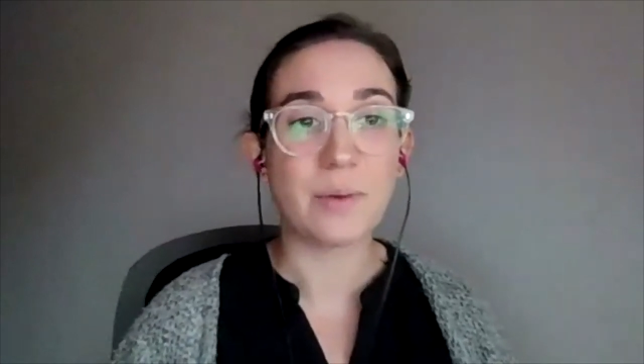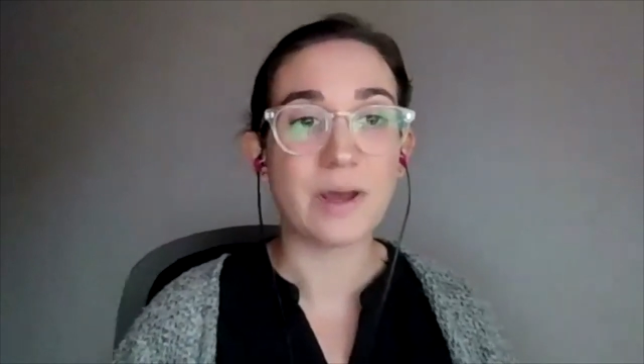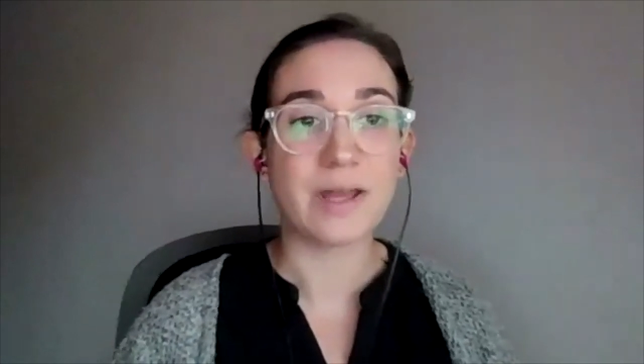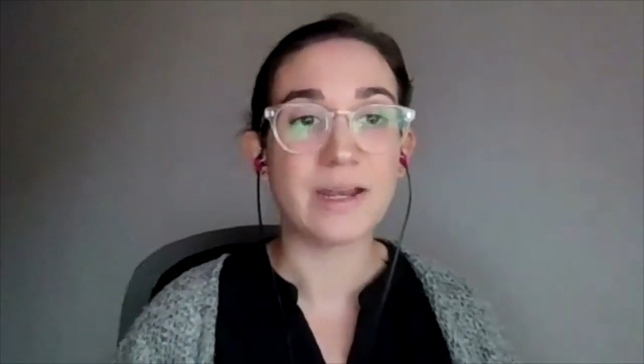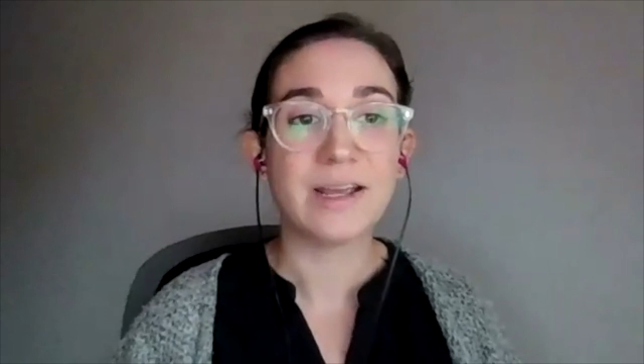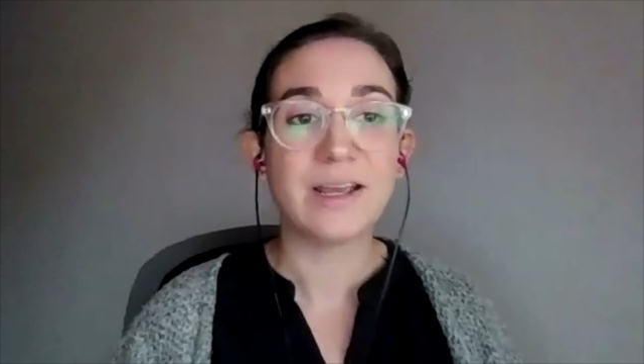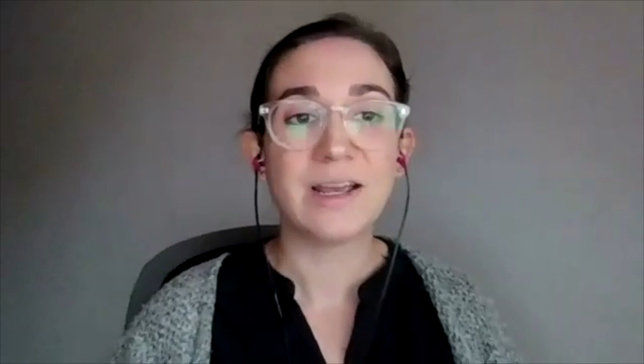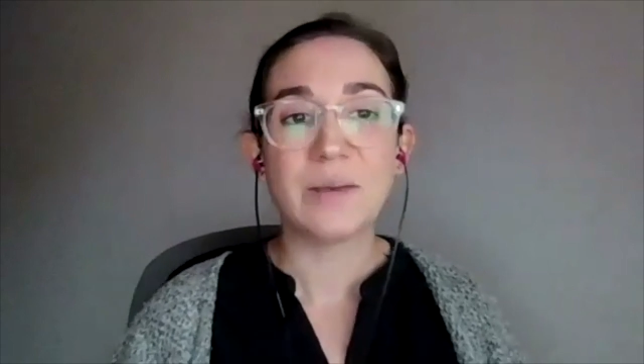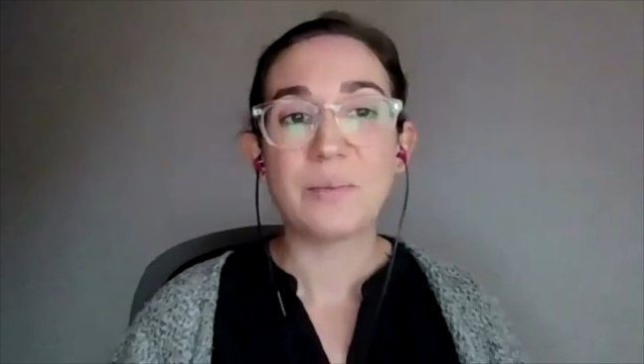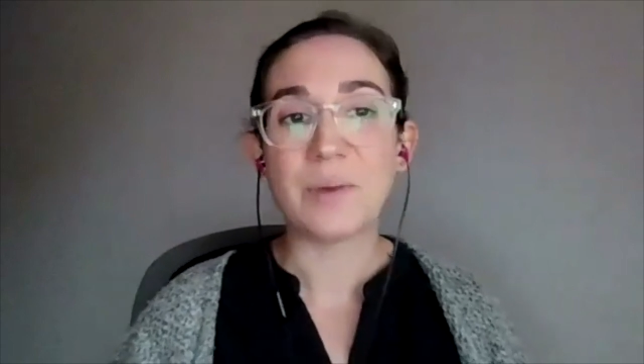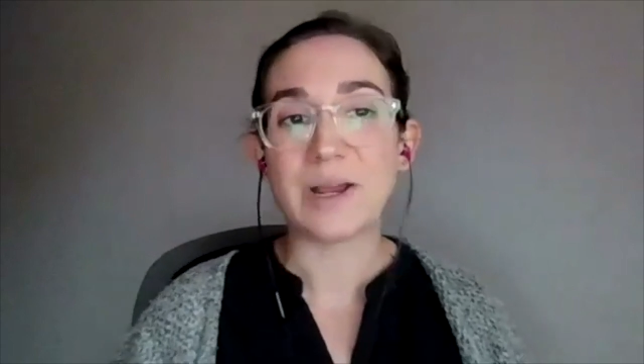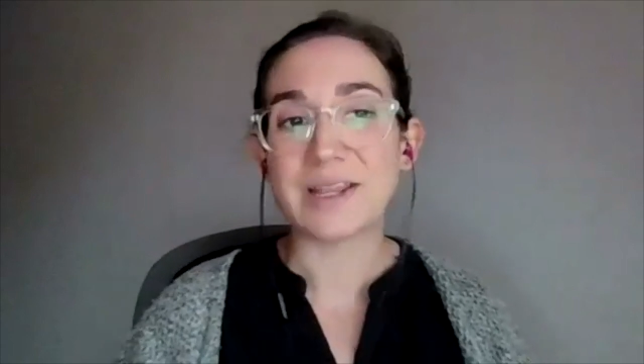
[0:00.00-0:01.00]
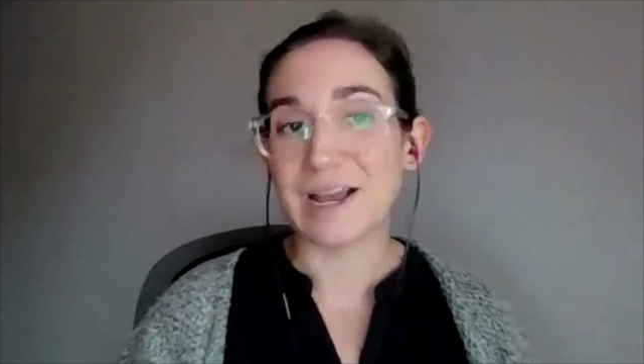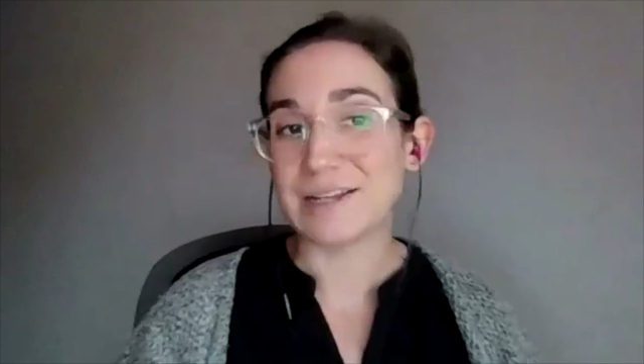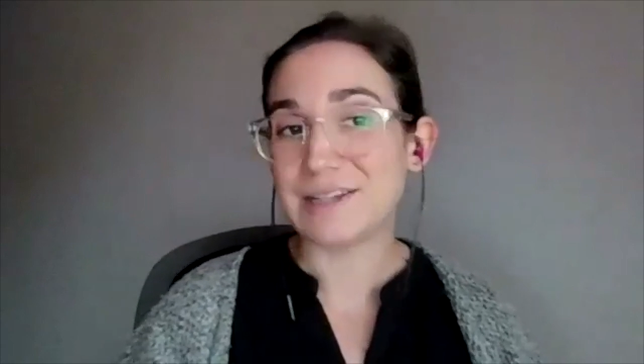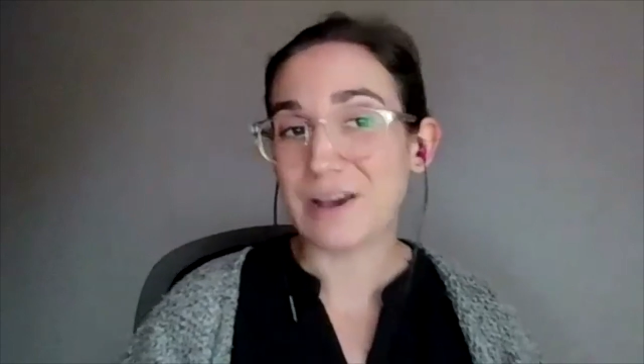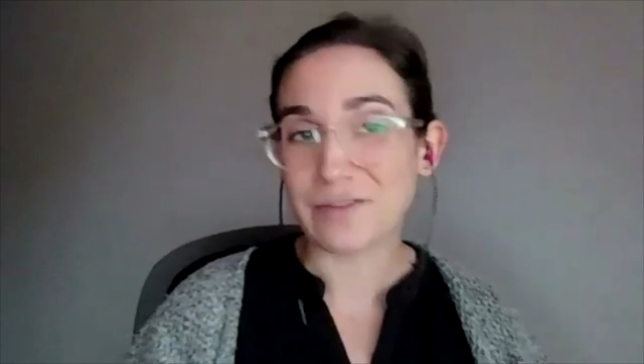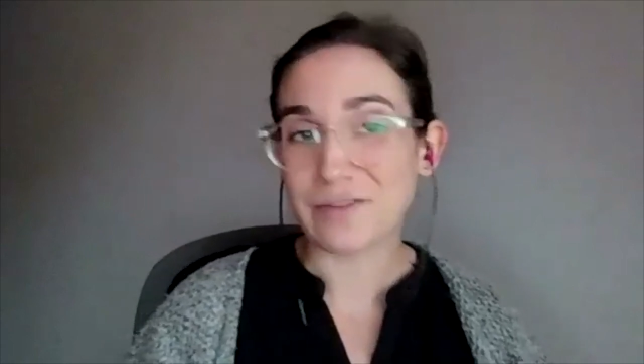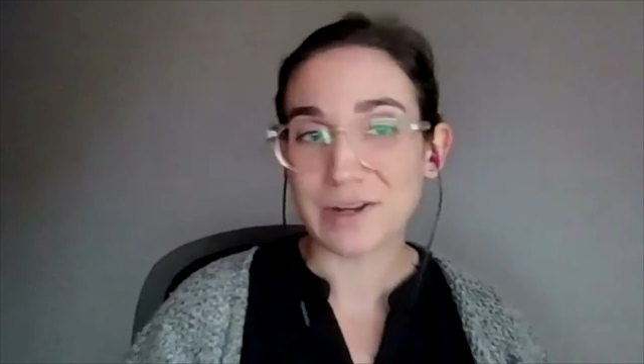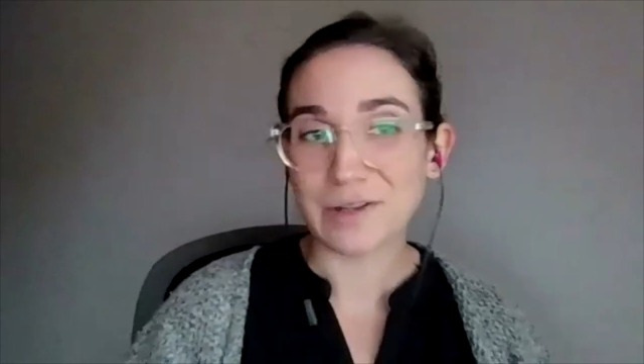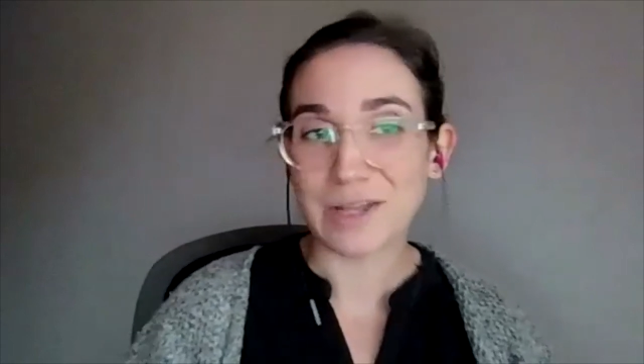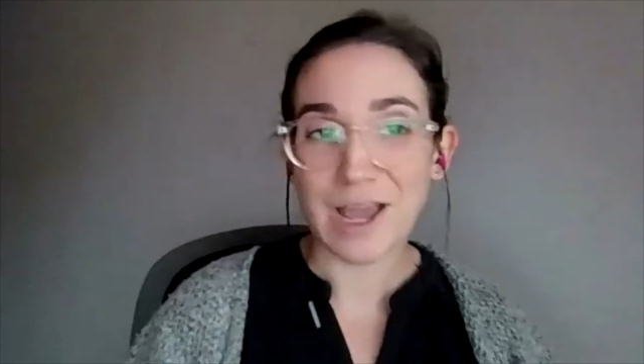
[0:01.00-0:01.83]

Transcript: But yeah, definitely.